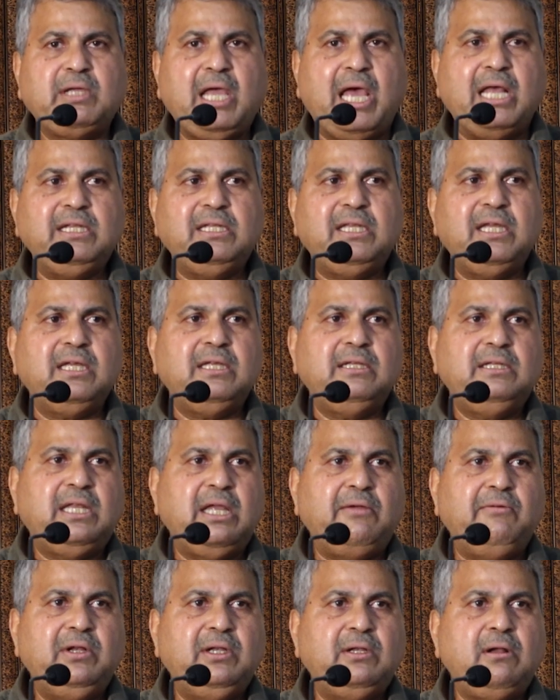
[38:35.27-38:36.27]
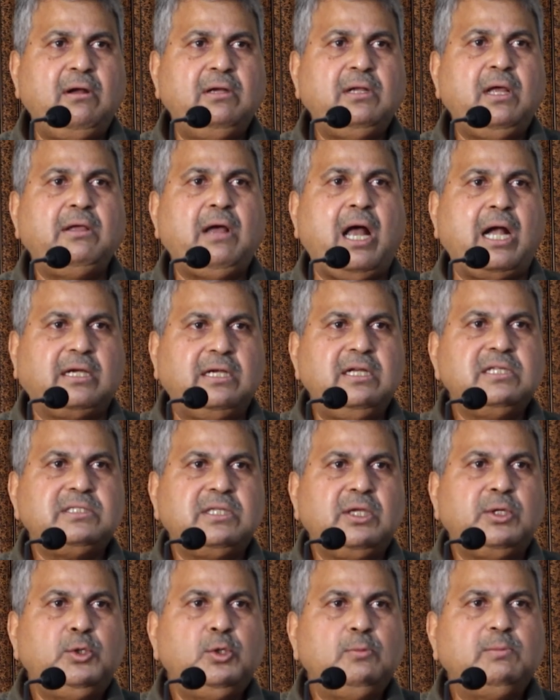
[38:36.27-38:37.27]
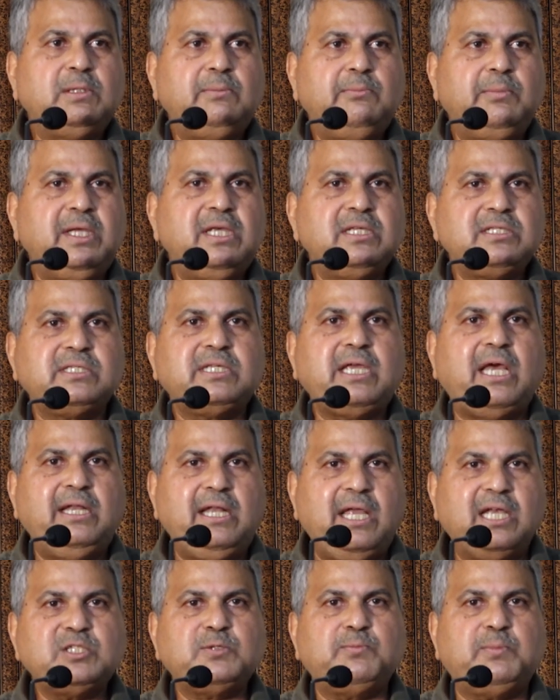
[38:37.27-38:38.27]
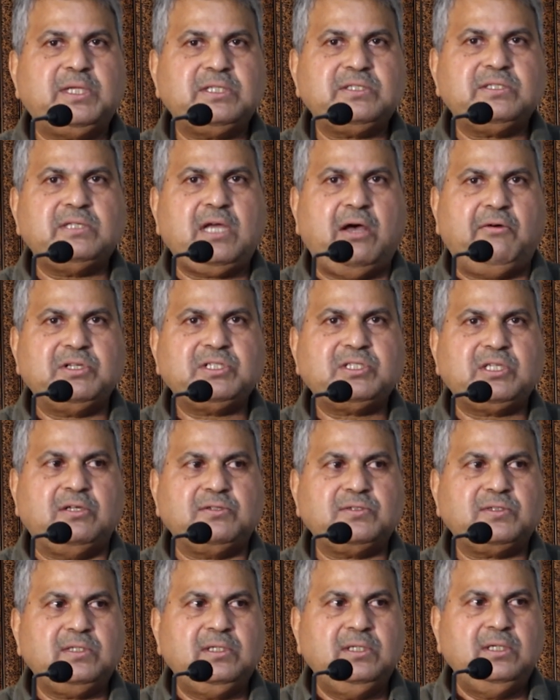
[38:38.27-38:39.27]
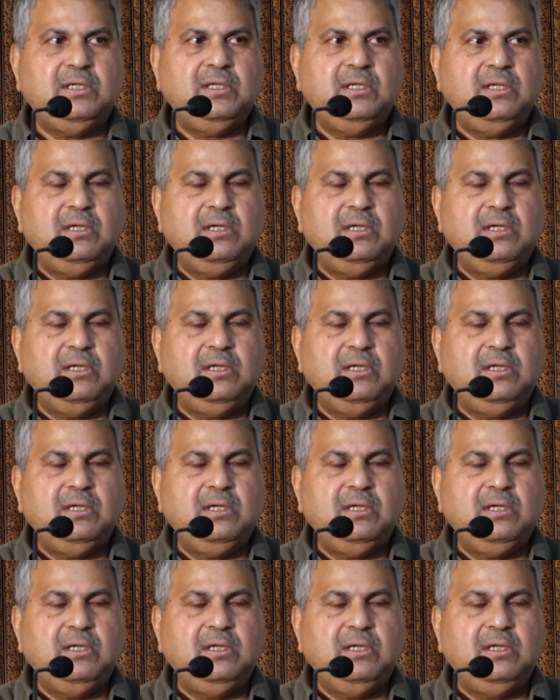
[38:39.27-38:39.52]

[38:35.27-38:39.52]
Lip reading: They will not, at least the human beings can express ourselves.